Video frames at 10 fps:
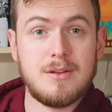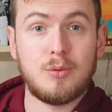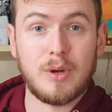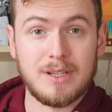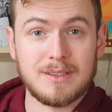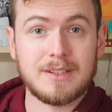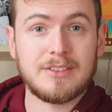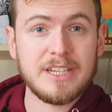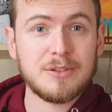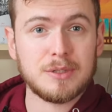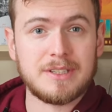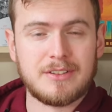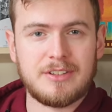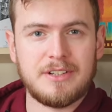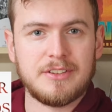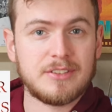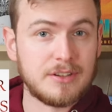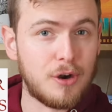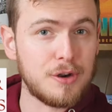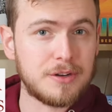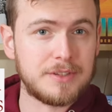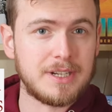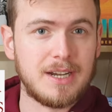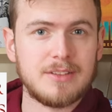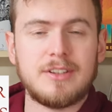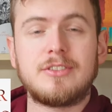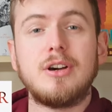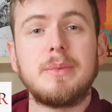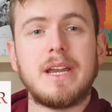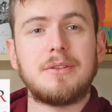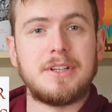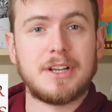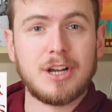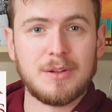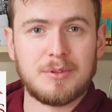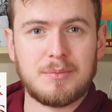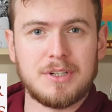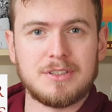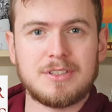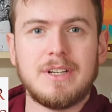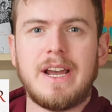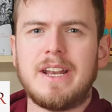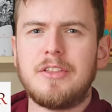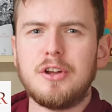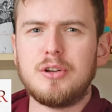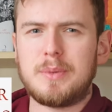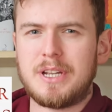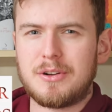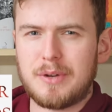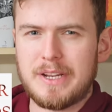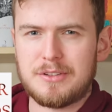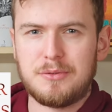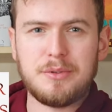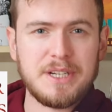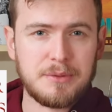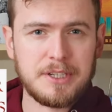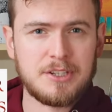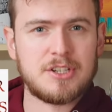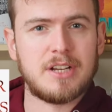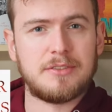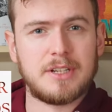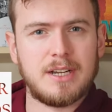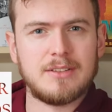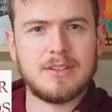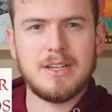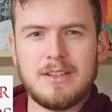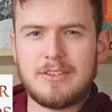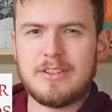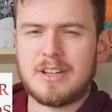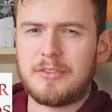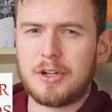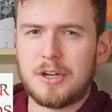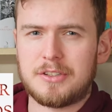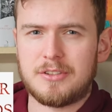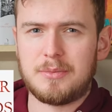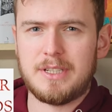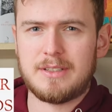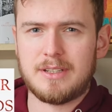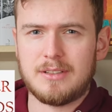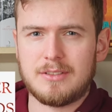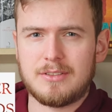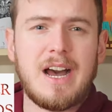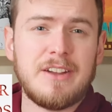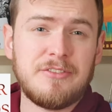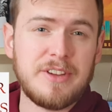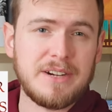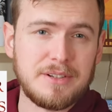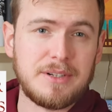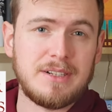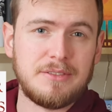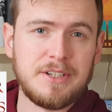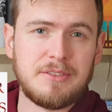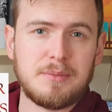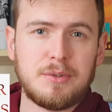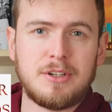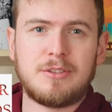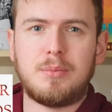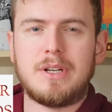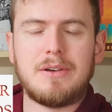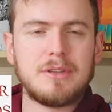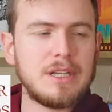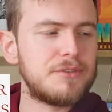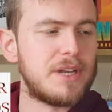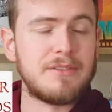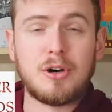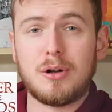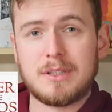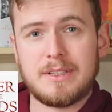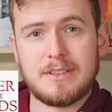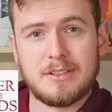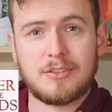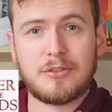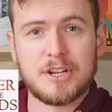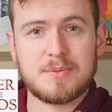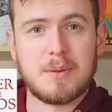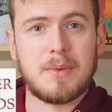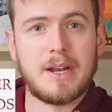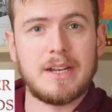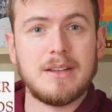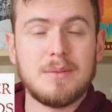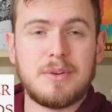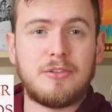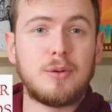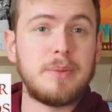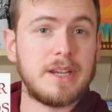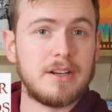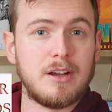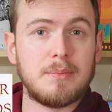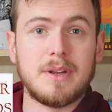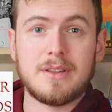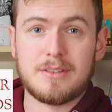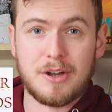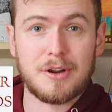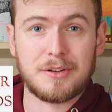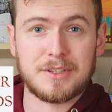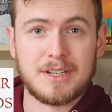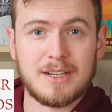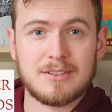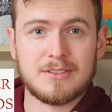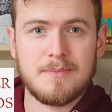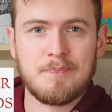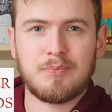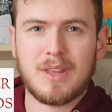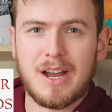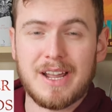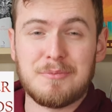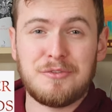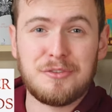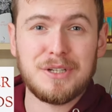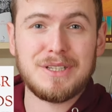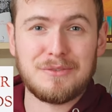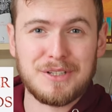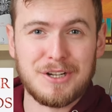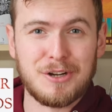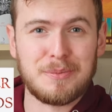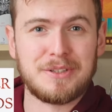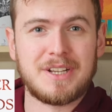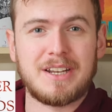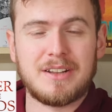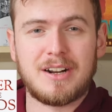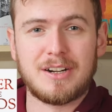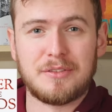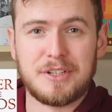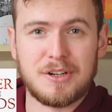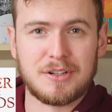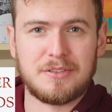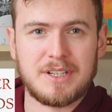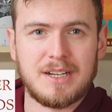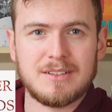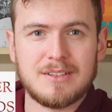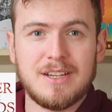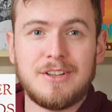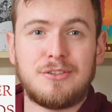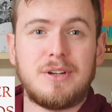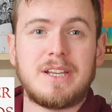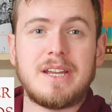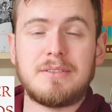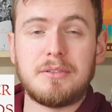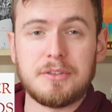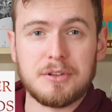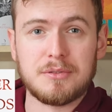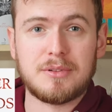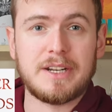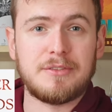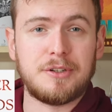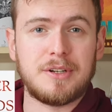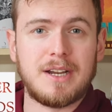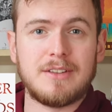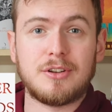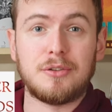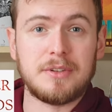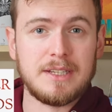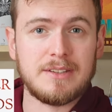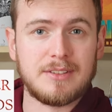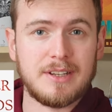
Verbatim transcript: Well, the sequel in the series, The Hunger of the Gods, is coming out in a couple months, and I thought it would be great to reread The Shadow of the Gods since I forgot some details. I very rarely read real books, but I would love to have all the details fresh in my mind before picking up The Hunger of the Gods. I am really, really hoping to get an arc of The Hunger of the Gods so I can have a review ready for you guys on release